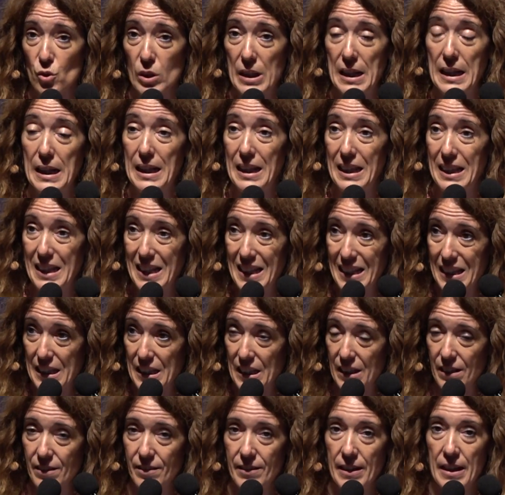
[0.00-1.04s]
when it comes to the
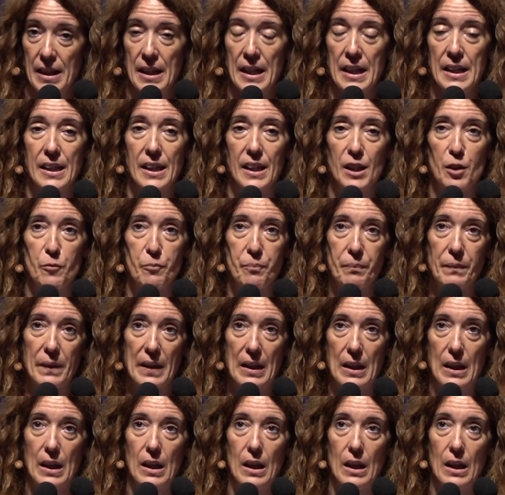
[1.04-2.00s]
positive effects.